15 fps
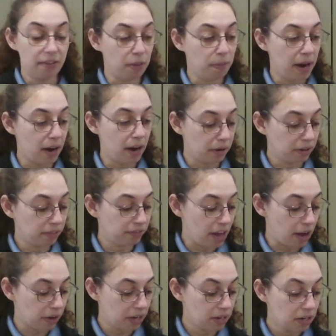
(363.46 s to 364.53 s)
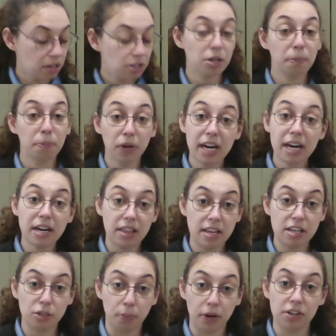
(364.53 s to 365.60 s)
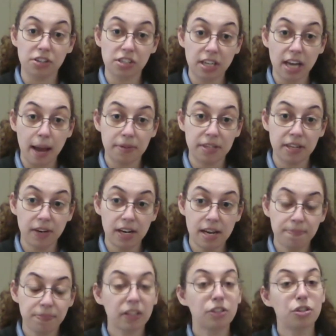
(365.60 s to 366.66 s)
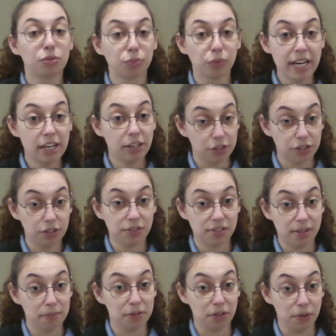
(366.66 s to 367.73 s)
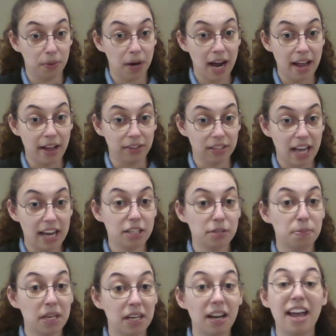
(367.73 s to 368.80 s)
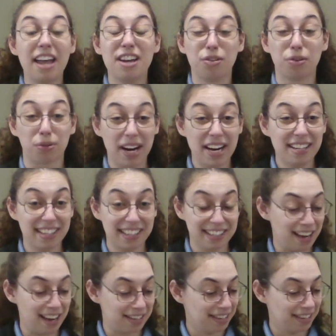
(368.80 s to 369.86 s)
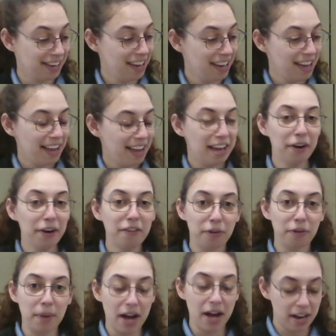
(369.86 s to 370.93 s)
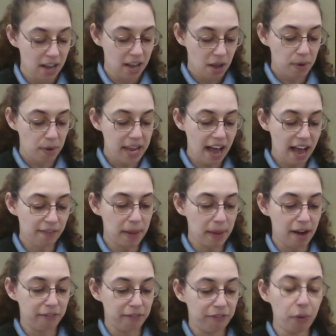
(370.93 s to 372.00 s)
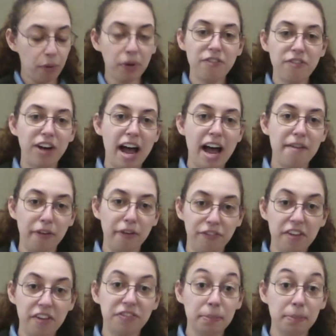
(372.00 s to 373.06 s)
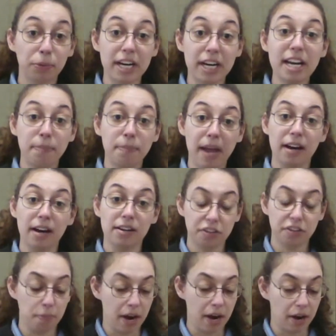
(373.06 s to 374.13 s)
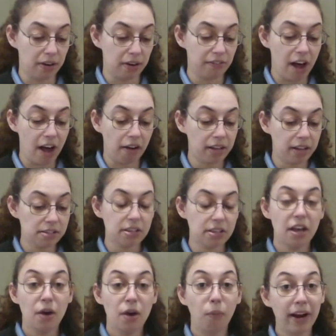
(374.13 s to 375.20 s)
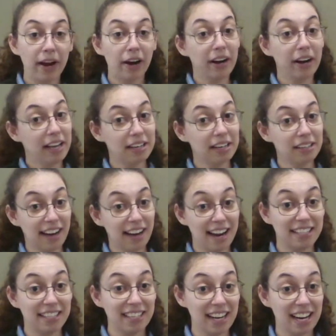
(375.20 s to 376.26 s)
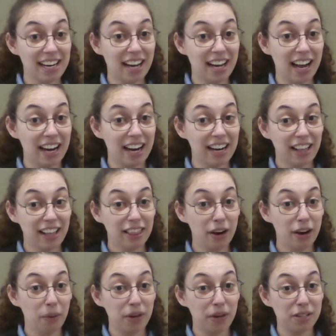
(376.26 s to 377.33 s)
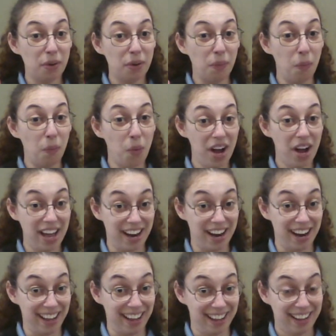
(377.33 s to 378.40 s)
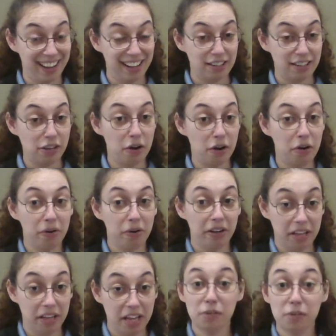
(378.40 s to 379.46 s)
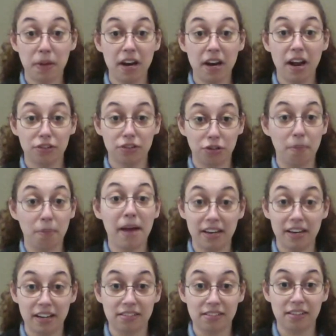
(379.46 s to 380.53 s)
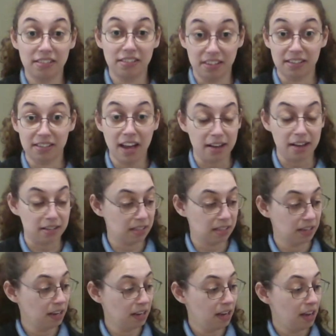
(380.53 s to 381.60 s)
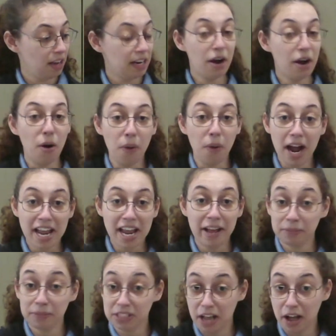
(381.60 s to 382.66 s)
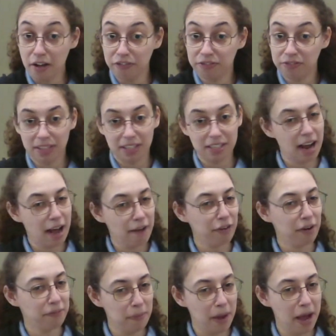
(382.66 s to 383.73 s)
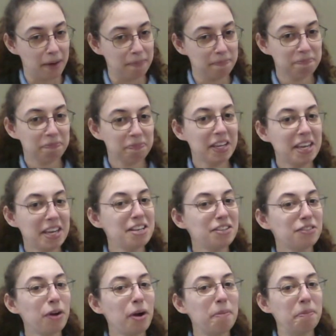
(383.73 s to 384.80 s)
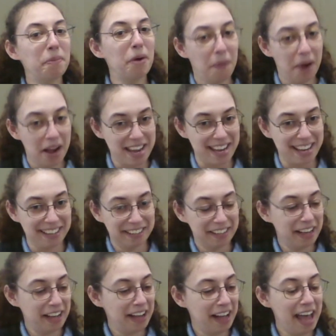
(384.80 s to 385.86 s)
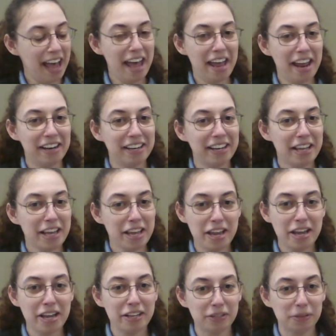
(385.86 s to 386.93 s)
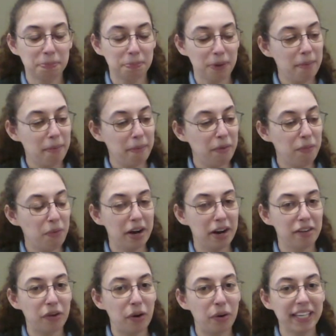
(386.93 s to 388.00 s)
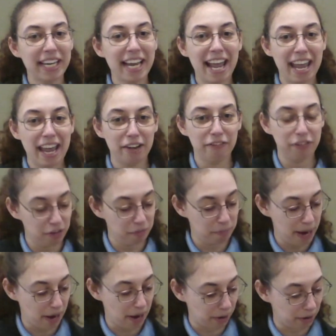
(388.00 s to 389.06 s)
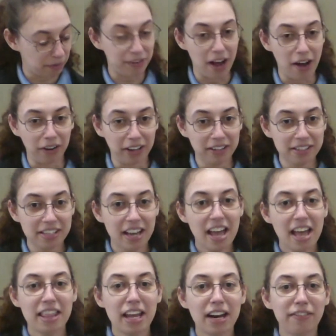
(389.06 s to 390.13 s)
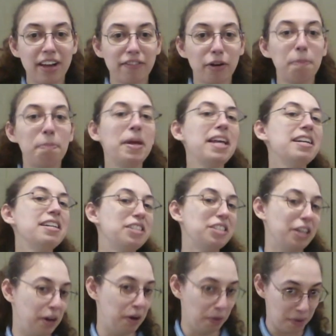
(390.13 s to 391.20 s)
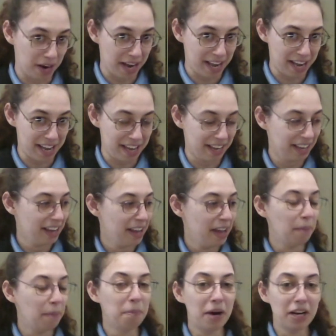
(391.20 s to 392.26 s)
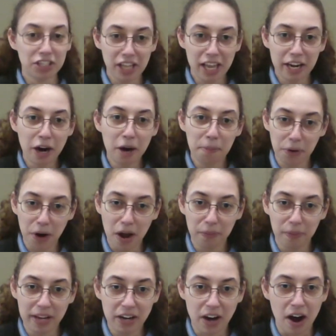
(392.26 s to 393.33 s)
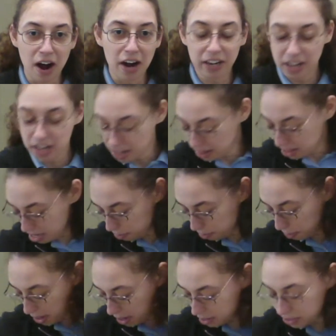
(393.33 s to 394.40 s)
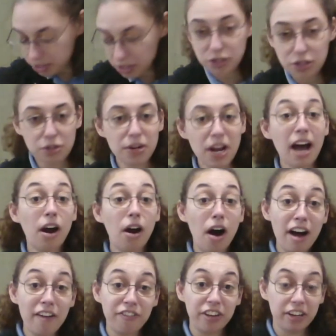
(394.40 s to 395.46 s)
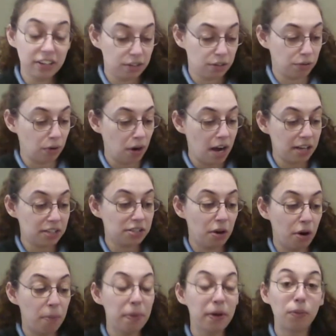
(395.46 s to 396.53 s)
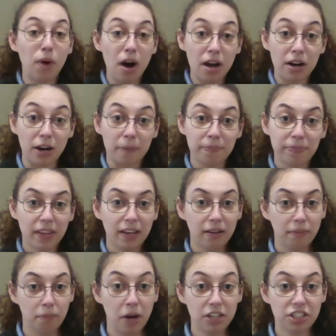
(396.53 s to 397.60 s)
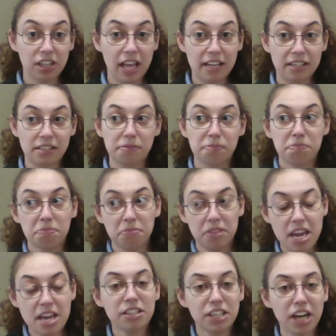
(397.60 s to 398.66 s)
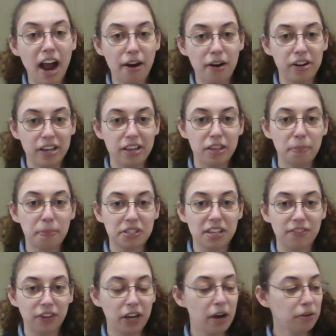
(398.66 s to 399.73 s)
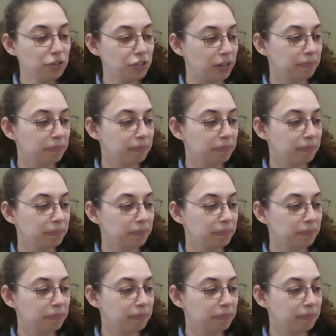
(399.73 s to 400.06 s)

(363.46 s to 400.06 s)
the peregrine falcon, to breed these birds in captivity to reintroduce them to the wild. And it's been a great success. Here in Vermont, we have about 45 or 50 breeding pairs of peregrine falcons, where in 1989, there was one. So it's been a tremendous success. Now, Hawaii himself is not from Vermont. He's from Hawaii. And he is probably one of only a handful of peregrine falcons that have ever been to Hawaii. Much like our broadwing hawk, these birds do not often cross open water, much less the entirety of the Pacific Ocean.